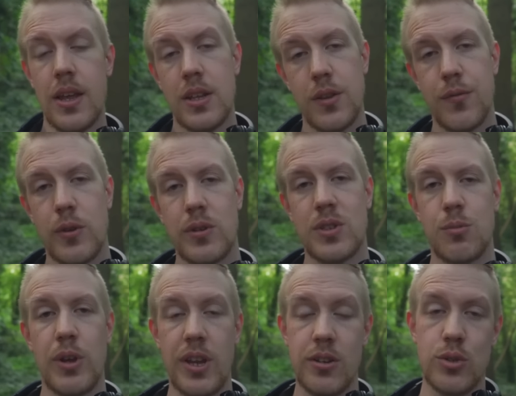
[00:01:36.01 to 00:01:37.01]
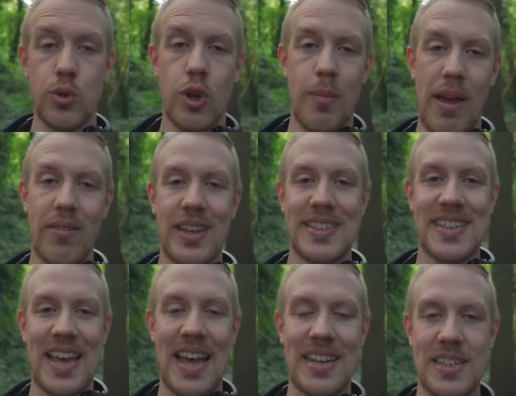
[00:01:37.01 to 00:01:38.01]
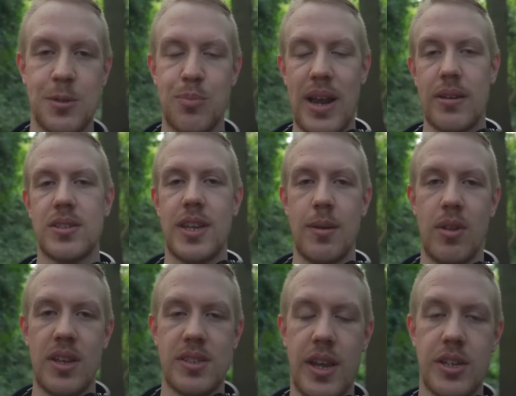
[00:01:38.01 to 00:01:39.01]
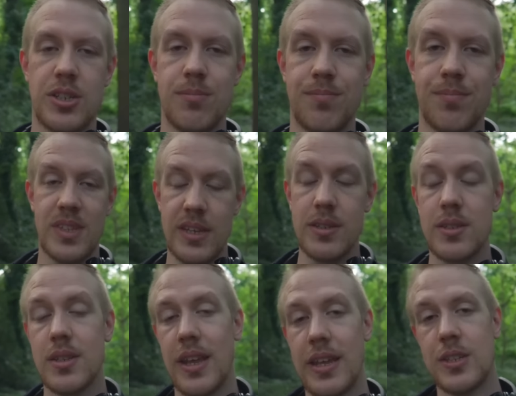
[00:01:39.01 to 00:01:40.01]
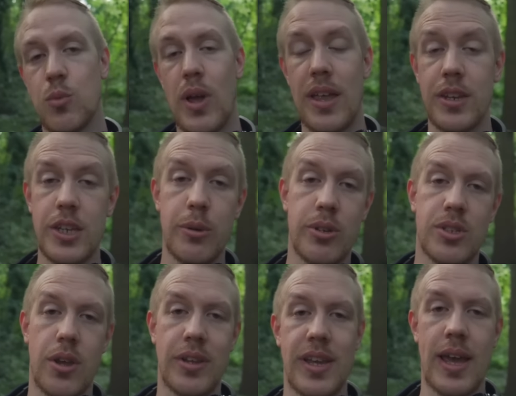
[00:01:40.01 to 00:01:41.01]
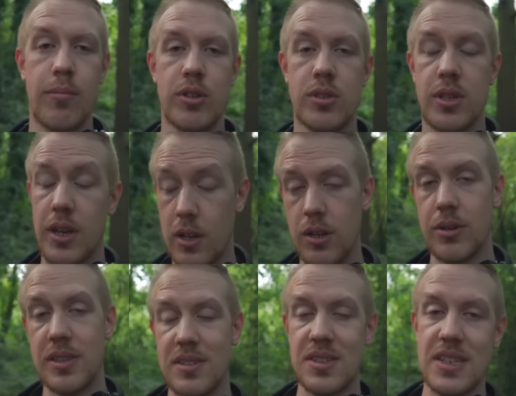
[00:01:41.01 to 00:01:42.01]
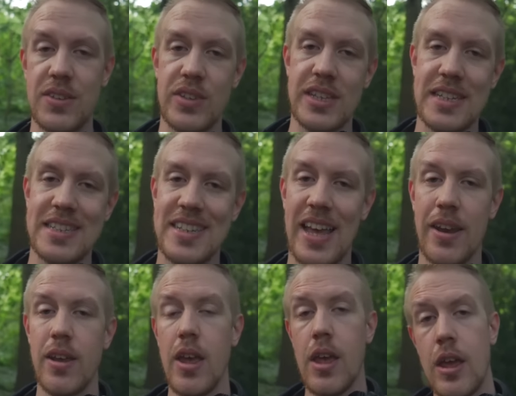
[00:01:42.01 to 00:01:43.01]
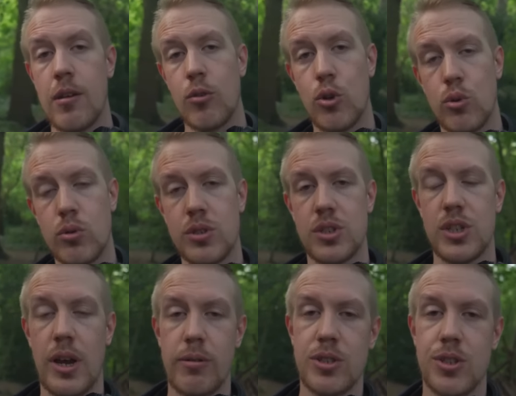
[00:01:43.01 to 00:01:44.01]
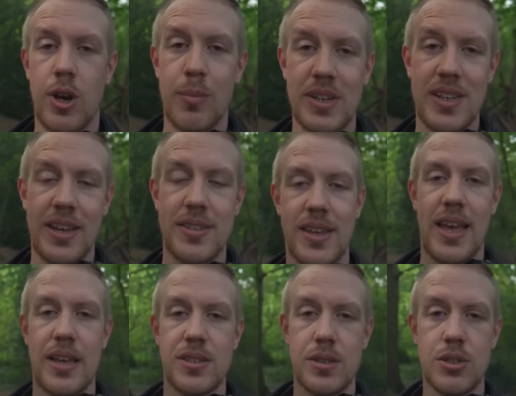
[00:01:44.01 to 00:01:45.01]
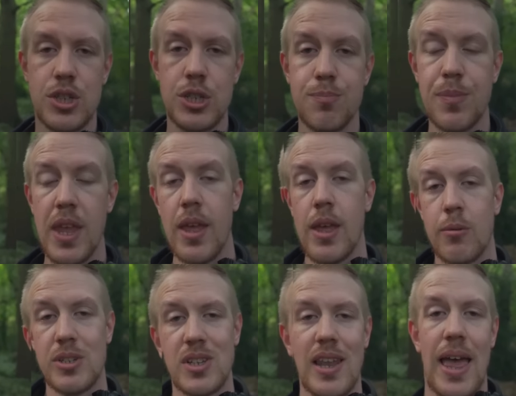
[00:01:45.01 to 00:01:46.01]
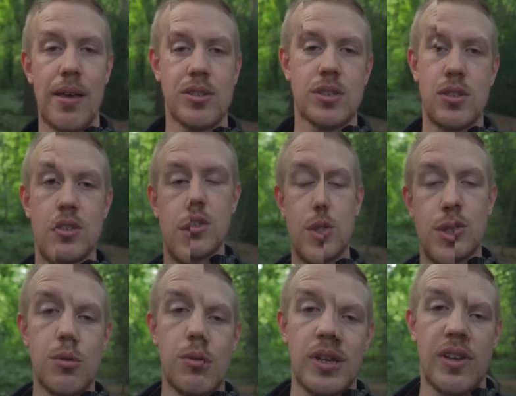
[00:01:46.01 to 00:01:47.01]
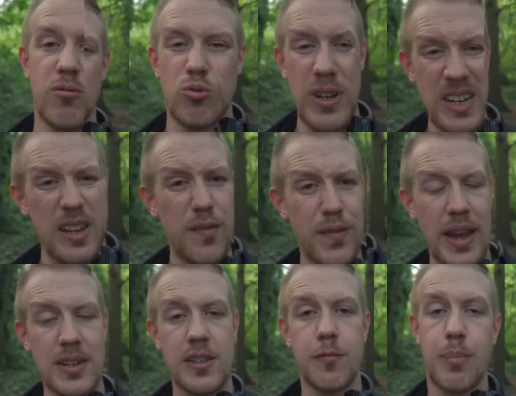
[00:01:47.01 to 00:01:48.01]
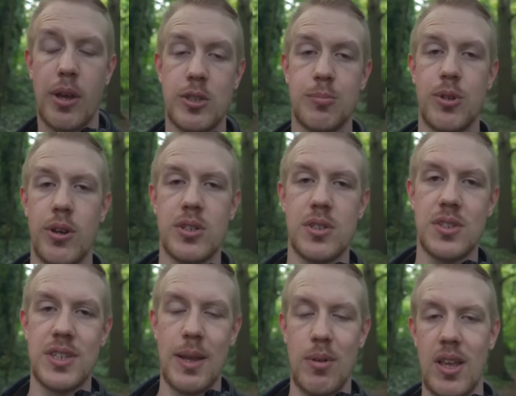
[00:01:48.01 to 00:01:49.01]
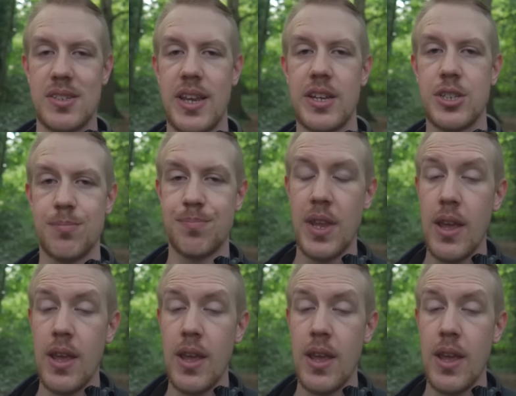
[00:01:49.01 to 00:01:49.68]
The first we're going to talk about is catalyst browse stabilization. This is where newer Sony cameras, including the ZV-E10, record gyroscopic data as you shoot, which allows you to do really effective post-production stabilization.